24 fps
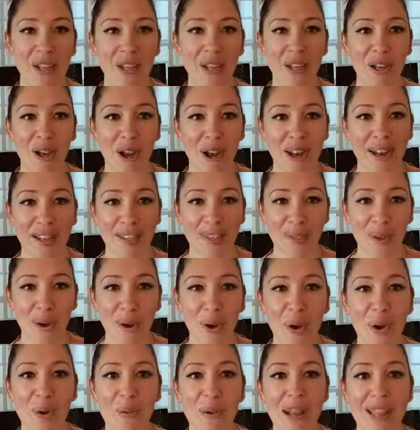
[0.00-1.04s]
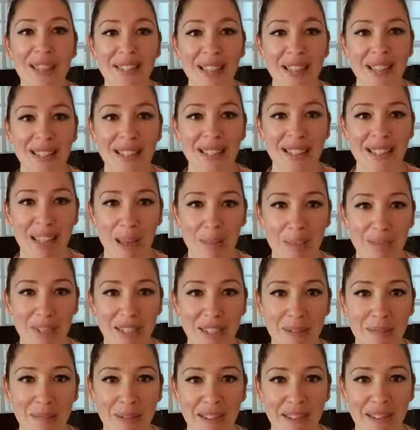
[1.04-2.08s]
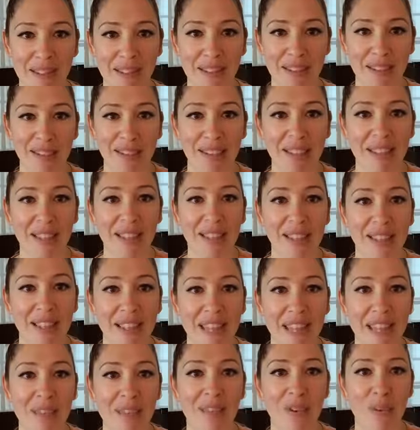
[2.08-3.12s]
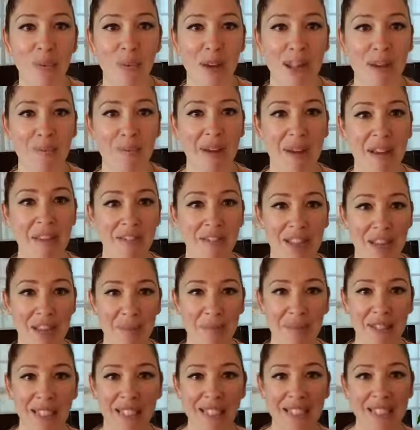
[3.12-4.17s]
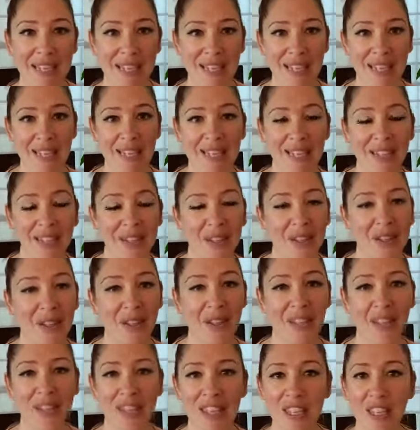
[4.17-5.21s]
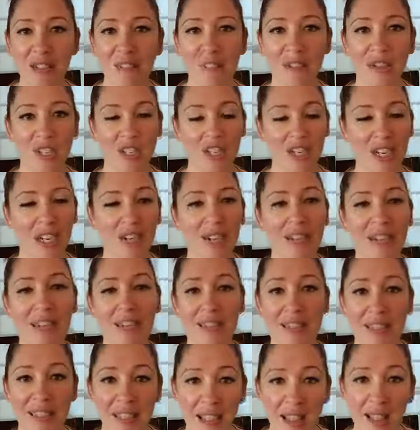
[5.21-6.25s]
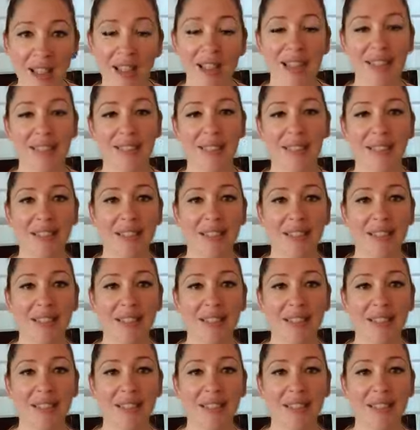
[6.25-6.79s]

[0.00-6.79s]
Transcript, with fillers: God has always accepted me, even when my family didn't. Oh, thank you for sharing. Yes.